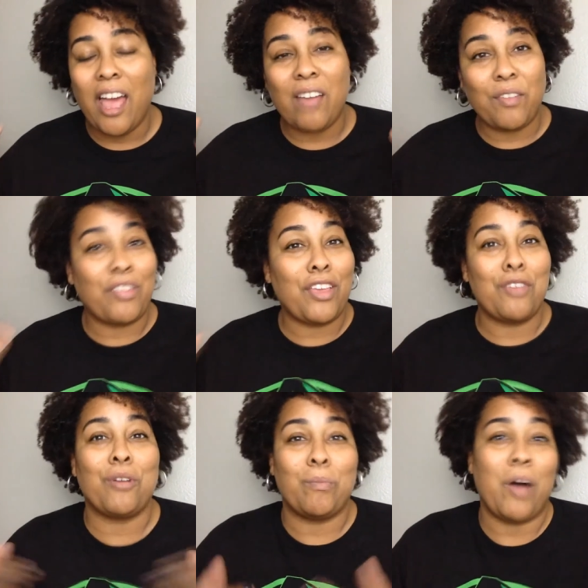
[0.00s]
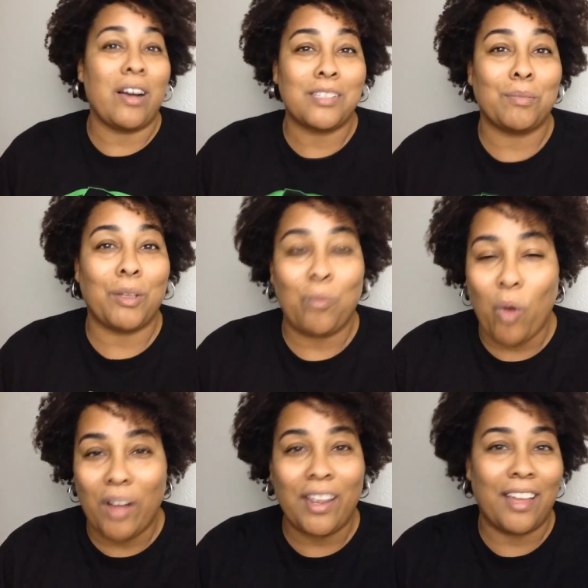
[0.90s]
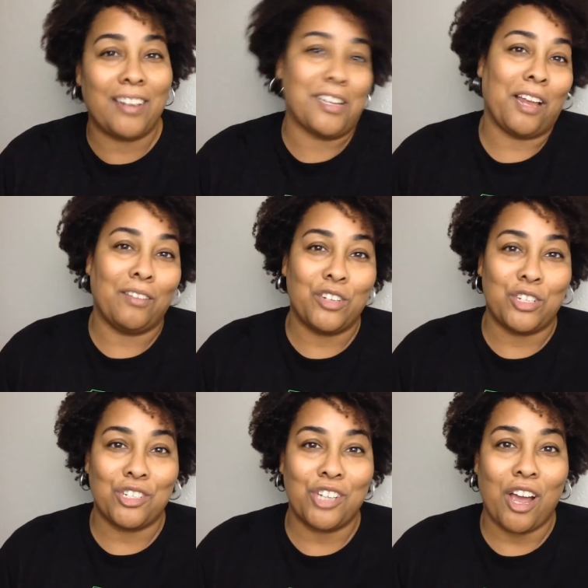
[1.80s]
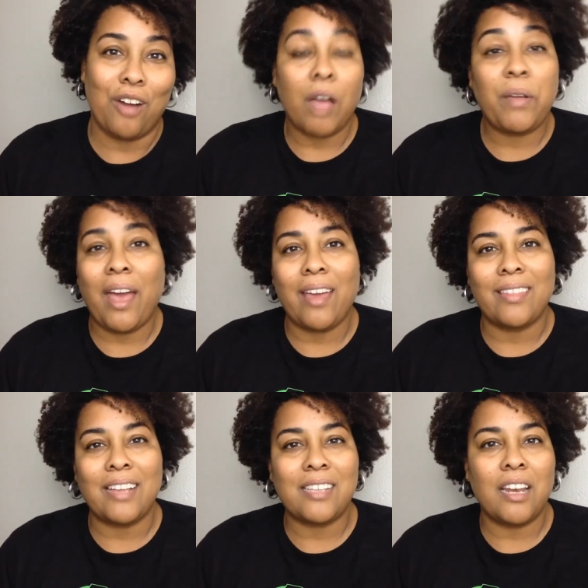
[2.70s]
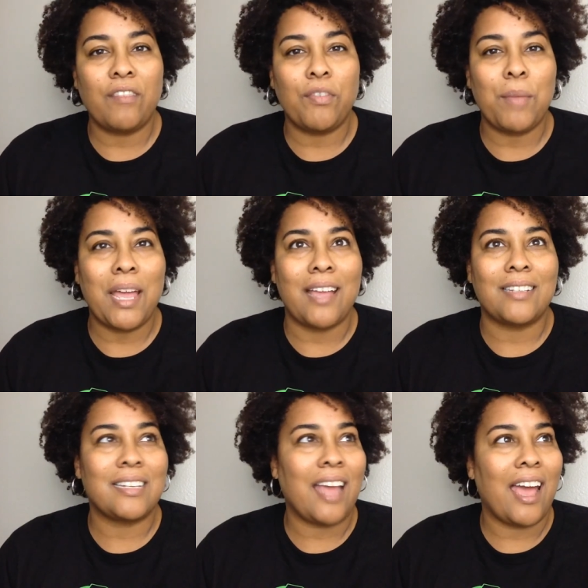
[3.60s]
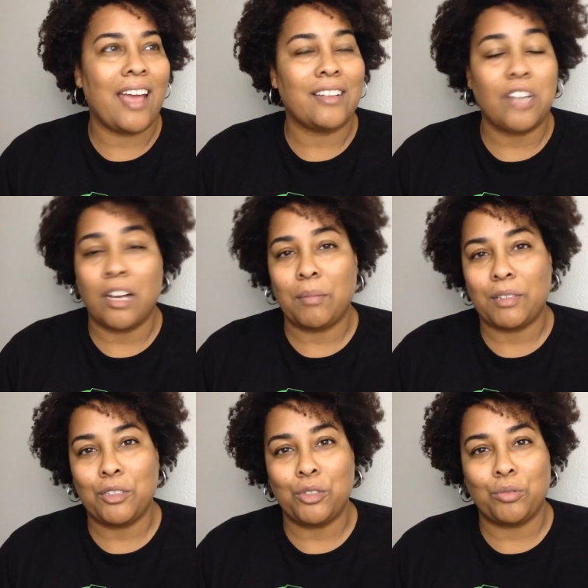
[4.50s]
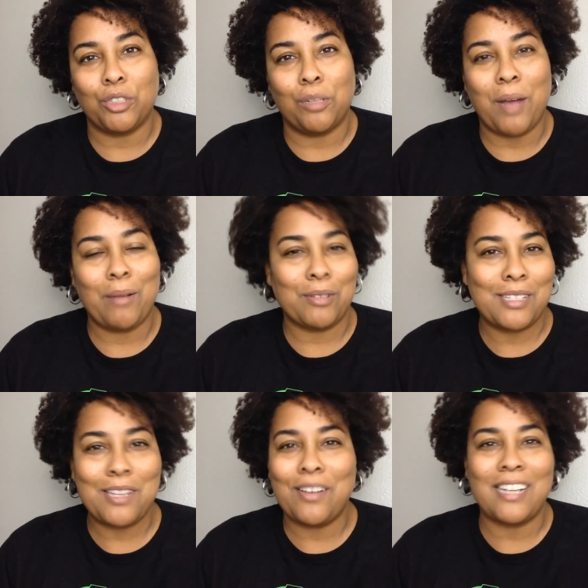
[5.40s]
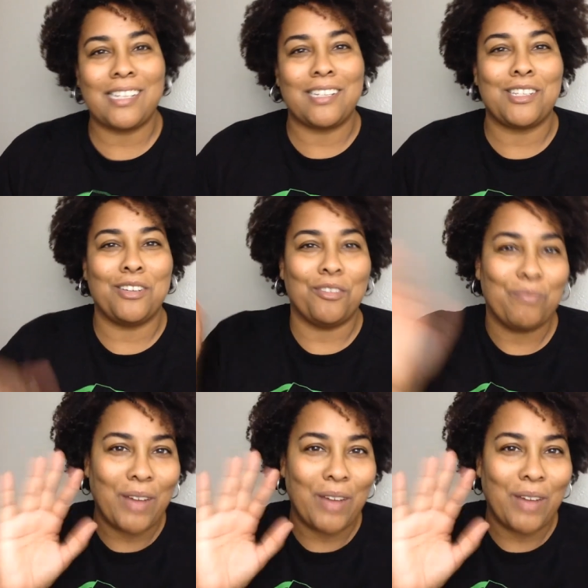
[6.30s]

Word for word: everything you could possibly want in a television show. Okay, that's enough for me today talking about the newsroom. I will see you guys again soon.